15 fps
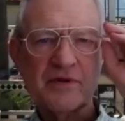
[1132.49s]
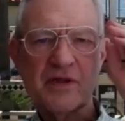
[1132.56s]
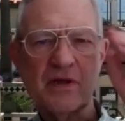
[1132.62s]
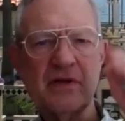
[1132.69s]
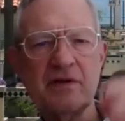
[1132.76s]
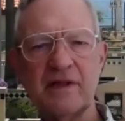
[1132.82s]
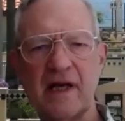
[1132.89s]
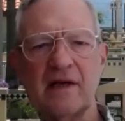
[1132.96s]

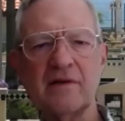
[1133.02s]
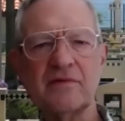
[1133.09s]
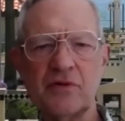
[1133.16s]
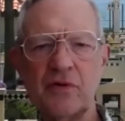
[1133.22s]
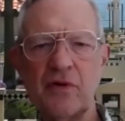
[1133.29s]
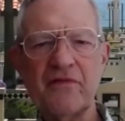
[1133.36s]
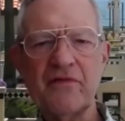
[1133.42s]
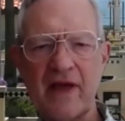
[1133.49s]
turned out
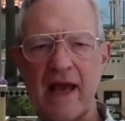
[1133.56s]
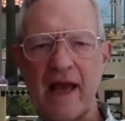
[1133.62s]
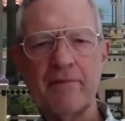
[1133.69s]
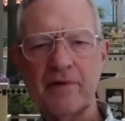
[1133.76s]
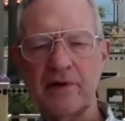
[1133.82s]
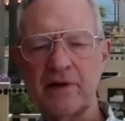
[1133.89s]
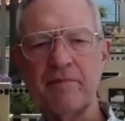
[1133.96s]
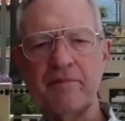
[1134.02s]
to have
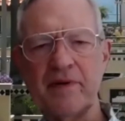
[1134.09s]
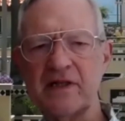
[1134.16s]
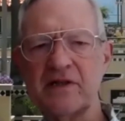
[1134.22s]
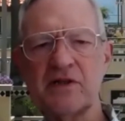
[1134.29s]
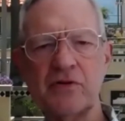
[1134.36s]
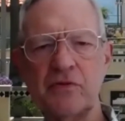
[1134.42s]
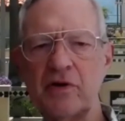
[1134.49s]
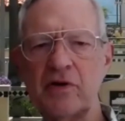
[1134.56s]
gambled a bit
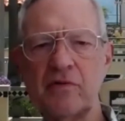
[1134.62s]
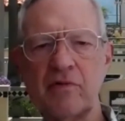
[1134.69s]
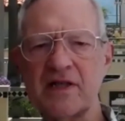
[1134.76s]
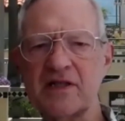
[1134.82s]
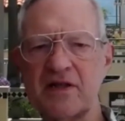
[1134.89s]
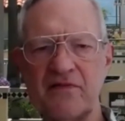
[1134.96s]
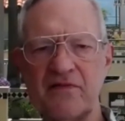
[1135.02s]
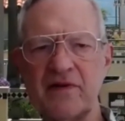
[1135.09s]
too
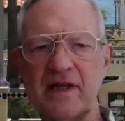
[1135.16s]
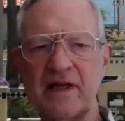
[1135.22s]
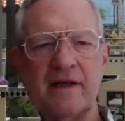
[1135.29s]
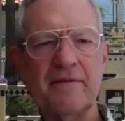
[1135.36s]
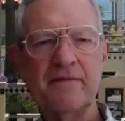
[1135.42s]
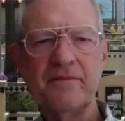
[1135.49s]
aggressively,